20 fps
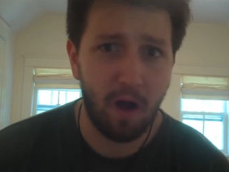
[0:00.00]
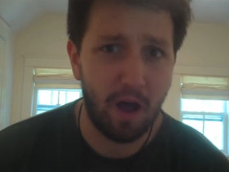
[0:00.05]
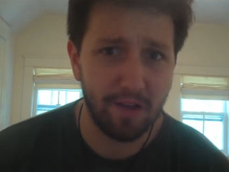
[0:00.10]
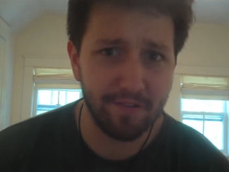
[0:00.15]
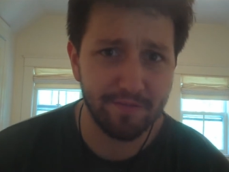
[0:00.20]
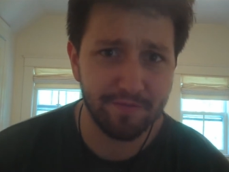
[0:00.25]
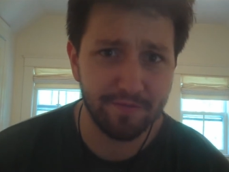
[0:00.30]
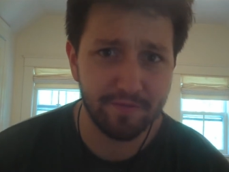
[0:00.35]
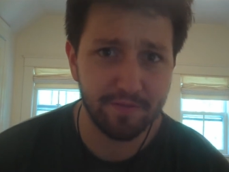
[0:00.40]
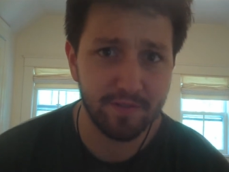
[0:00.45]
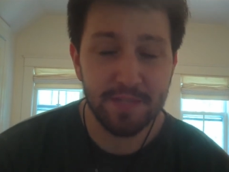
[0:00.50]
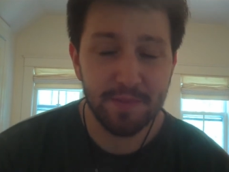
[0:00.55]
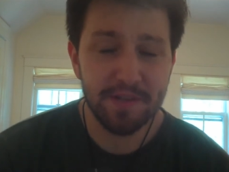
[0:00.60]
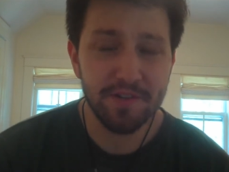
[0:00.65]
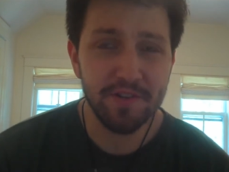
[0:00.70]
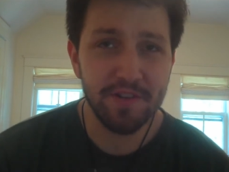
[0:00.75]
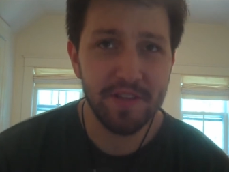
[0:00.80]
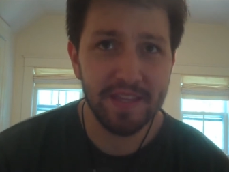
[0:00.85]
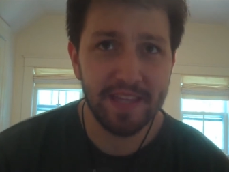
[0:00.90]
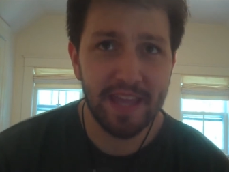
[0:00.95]
off.
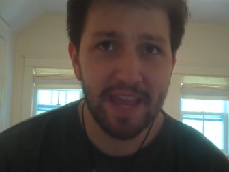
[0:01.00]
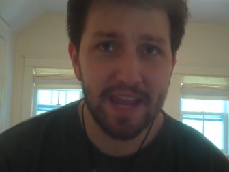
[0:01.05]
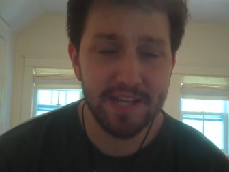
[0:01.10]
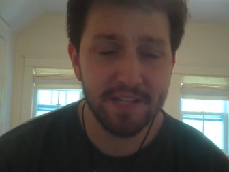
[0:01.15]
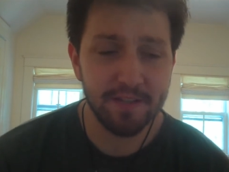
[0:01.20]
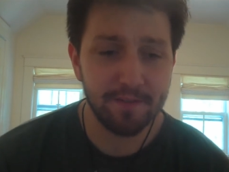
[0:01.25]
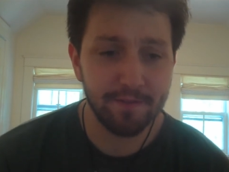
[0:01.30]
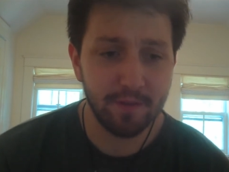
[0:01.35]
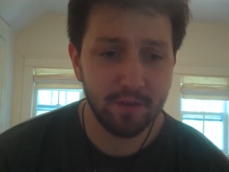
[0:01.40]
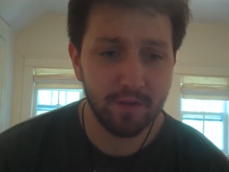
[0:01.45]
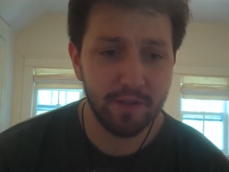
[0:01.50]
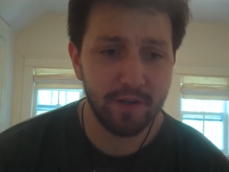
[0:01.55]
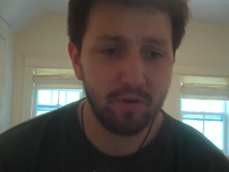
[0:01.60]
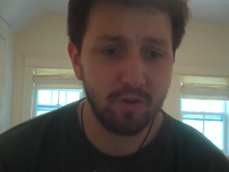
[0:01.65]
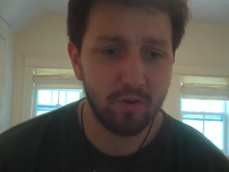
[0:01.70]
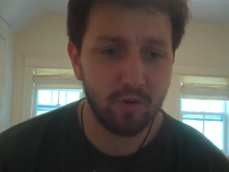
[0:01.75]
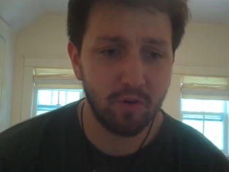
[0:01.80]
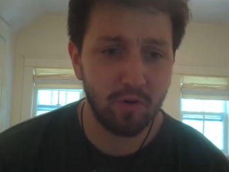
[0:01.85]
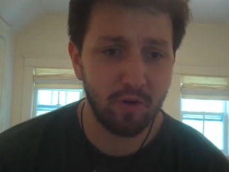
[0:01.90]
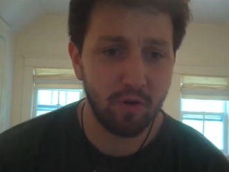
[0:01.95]
Especially in the case of the
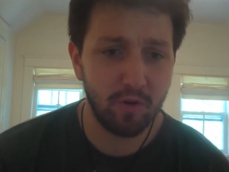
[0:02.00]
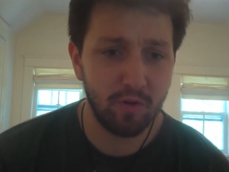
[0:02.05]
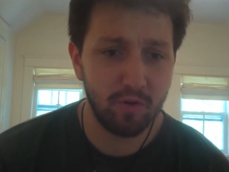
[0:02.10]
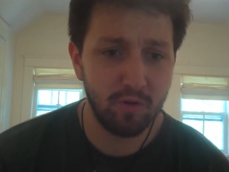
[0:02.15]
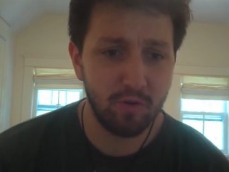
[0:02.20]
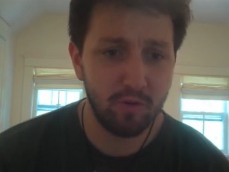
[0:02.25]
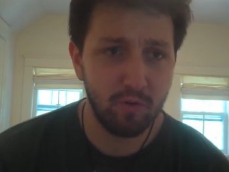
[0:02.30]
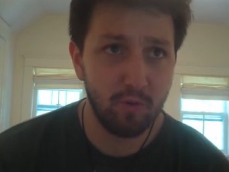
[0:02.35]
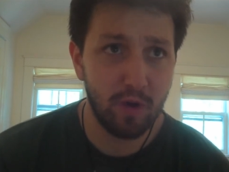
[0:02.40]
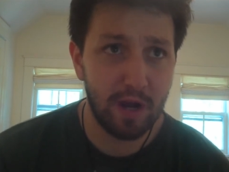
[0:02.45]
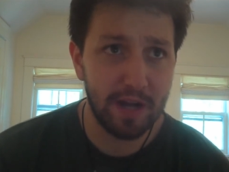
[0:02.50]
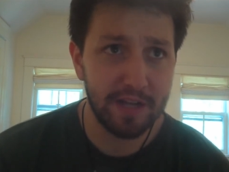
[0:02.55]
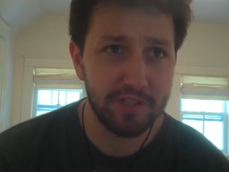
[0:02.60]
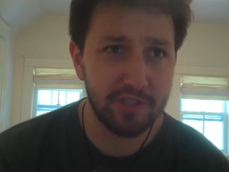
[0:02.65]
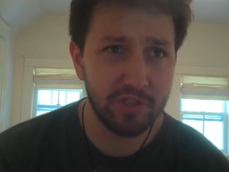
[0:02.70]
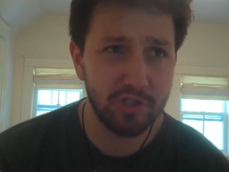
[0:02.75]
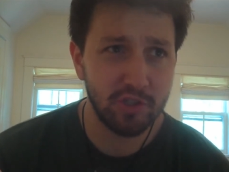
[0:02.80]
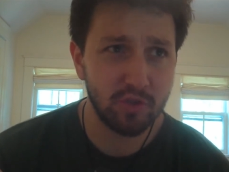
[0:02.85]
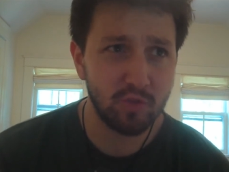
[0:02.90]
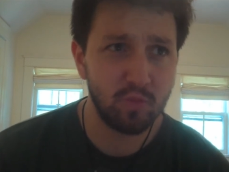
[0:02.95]
little girl who I
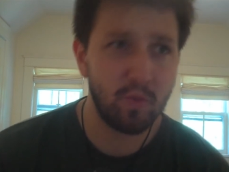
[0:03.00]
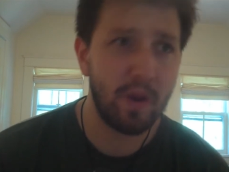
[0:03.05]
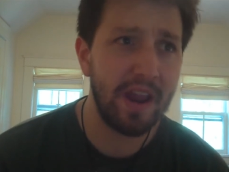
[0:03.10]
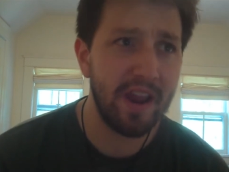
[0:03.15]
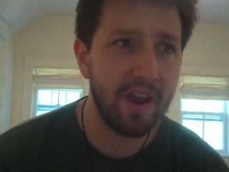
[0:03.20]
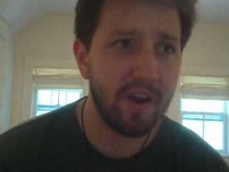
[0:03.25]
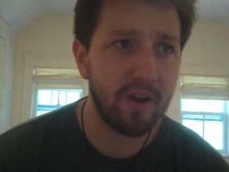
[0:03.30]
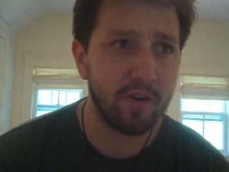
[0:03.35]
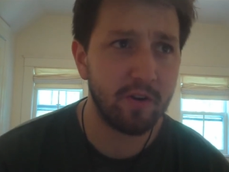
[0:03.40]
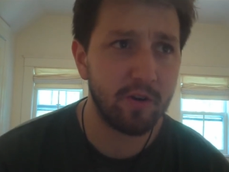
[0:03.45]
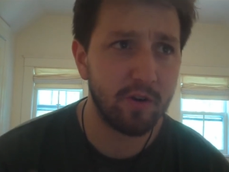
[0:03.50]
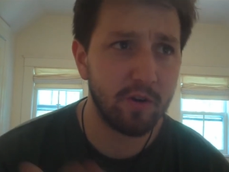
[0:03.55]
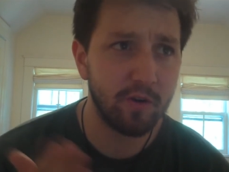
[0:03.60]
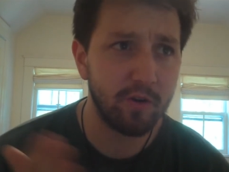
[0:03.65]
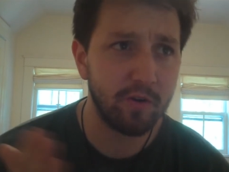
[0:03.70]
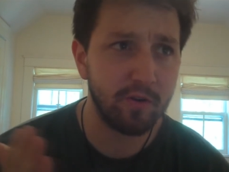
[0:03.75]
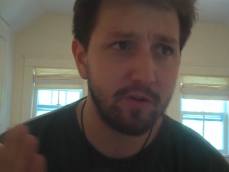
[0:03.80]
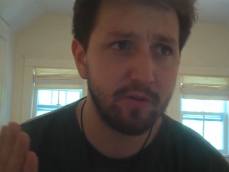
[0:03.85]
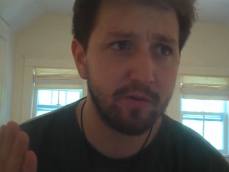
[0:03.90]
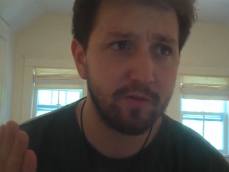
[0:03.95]
swear
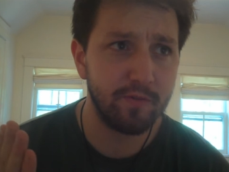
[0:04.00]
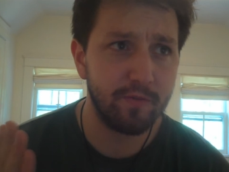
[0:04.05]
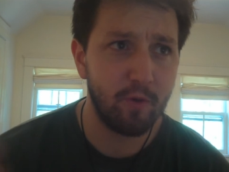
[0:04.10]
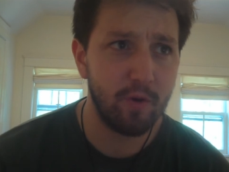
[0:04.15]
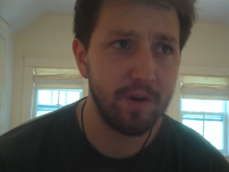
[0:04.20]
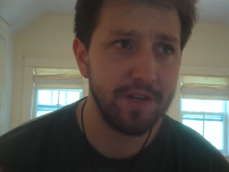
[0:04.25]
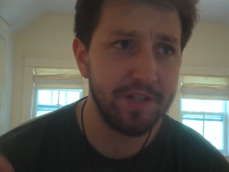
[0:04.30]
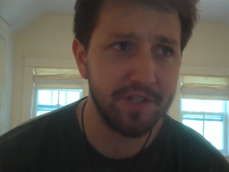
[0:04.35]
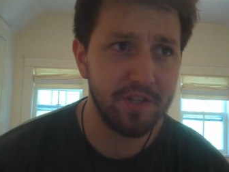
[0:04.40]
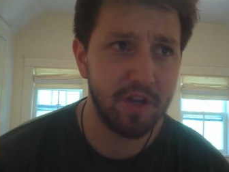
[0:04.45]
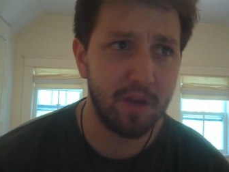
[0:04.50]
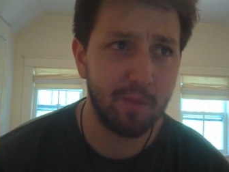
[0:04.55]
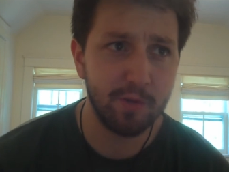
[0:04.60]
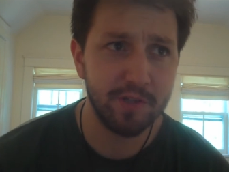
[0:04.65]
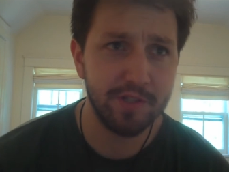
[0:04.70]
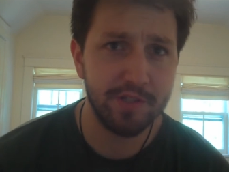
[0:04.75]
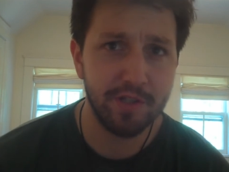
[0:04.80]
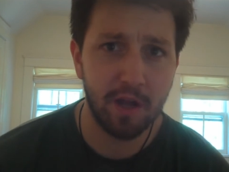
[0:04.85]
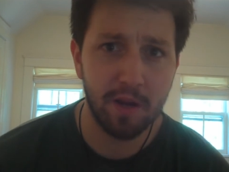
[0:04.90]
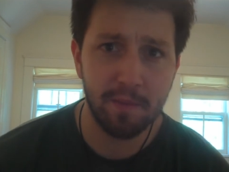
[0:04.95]
her voice dub
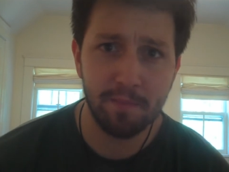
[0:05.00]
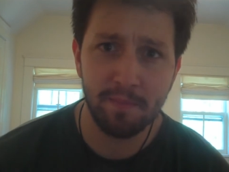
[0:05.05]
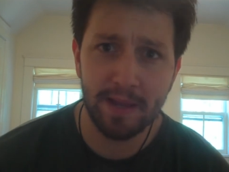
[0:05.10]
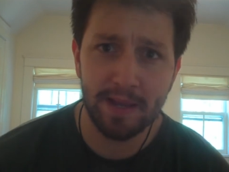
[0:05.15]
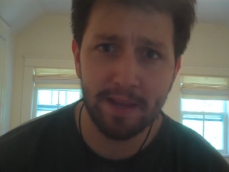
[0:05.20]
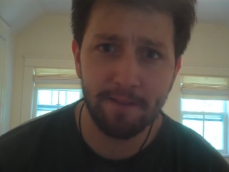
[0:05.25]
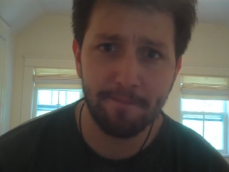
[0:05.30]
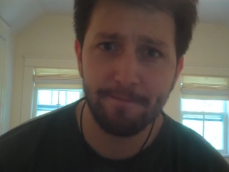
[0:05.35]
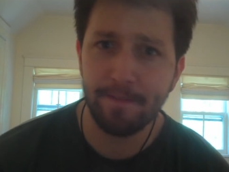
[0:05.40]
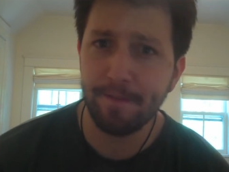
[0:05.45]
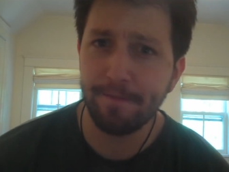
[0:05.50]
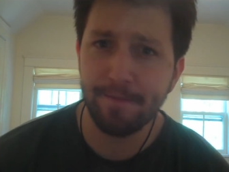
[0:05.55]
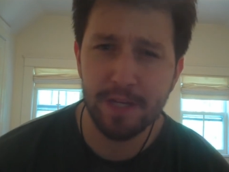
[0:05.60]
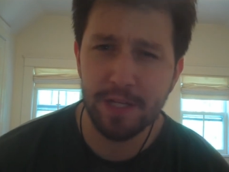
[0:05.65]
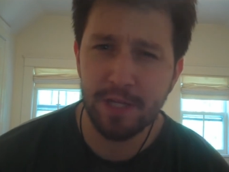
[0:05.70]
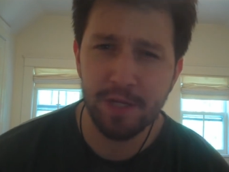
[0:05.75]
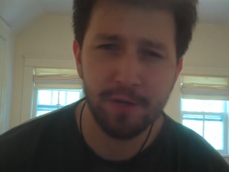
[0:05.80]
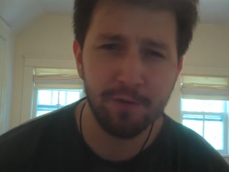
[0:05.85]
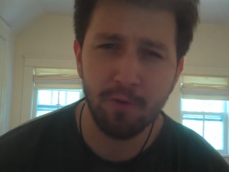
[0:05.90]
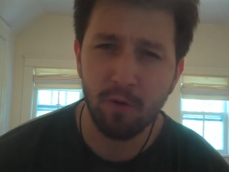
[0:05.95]
was done by a 50
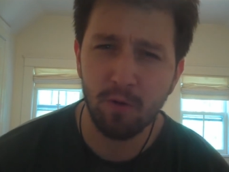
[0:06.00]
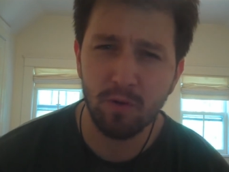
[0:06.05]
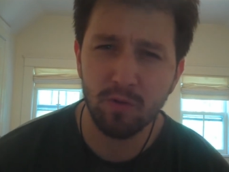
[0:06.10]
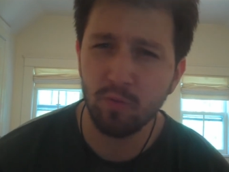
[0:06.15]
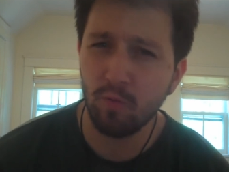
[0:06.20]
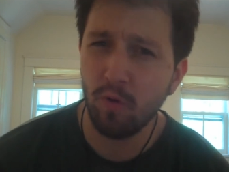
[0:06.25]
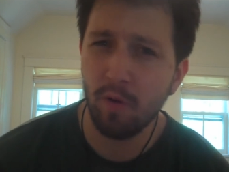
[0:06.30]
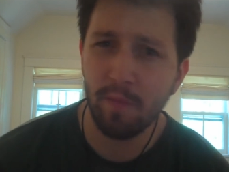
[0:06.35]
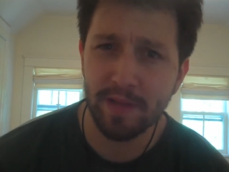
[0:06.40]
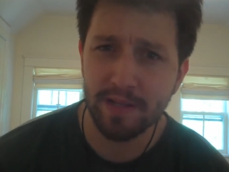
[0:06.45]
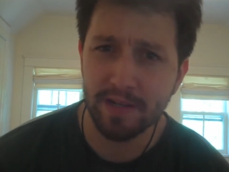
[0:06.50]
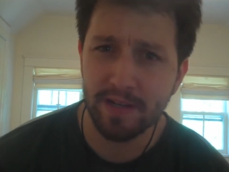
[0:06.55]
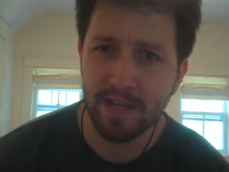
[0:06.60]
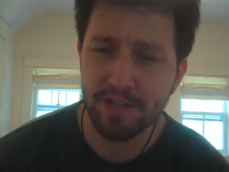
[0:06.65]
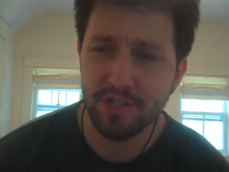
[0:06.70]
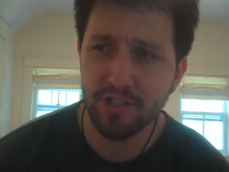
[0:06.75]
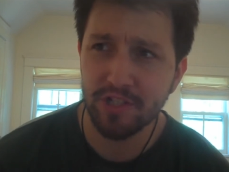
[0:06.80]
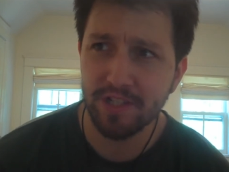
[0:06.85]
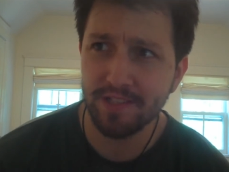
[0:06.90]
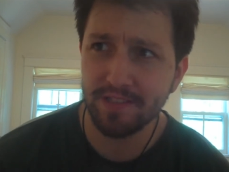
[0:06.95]
year old woman,
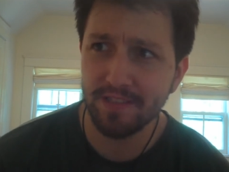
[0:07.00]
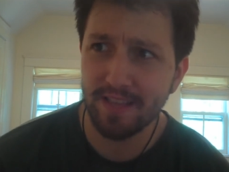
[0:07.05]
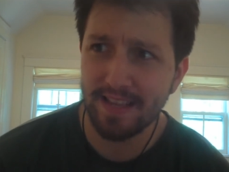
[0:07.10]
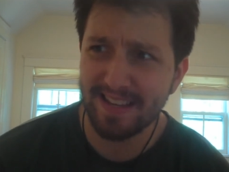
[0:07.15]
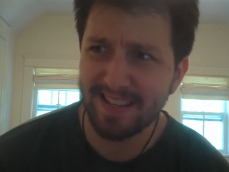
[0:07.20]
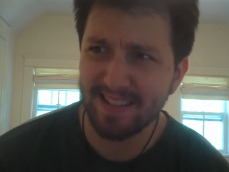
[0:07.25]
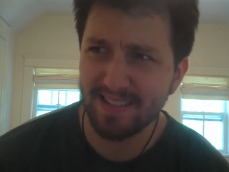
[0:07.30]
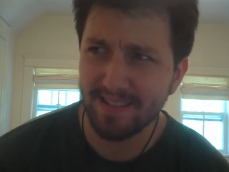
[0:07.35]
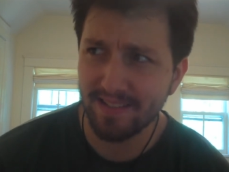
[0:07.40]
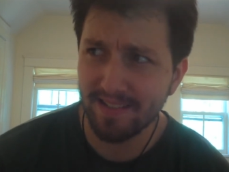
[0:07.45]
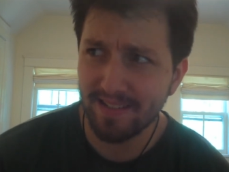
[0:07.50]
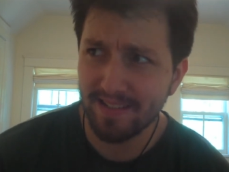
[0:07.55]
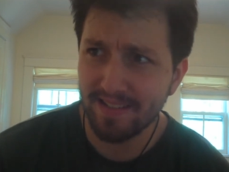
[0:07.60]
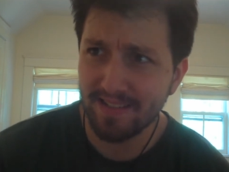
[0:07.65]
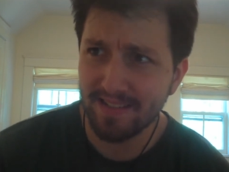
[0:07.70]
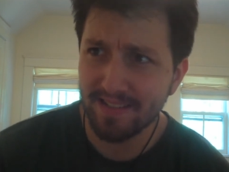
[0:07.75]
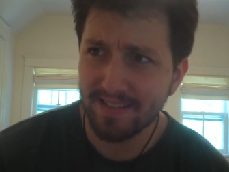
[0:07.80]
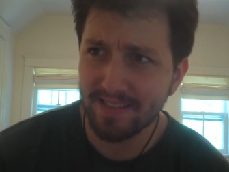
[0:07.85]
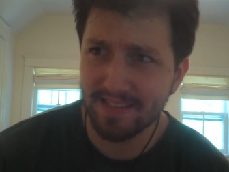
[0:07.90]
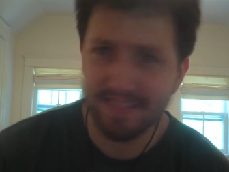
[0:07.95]
and she's like
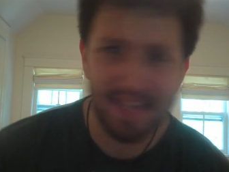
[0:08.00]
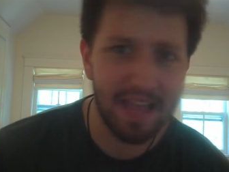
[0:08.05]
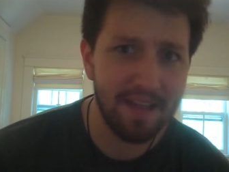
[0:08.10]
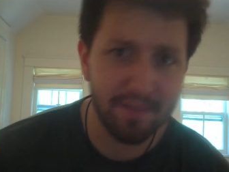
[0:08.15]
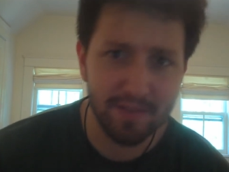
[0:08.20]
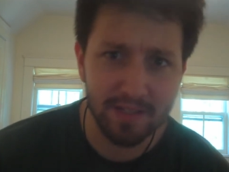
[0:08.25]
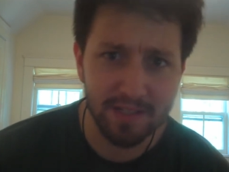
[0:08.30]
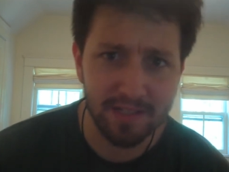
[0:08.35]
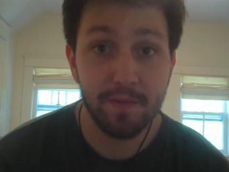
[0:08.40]
7.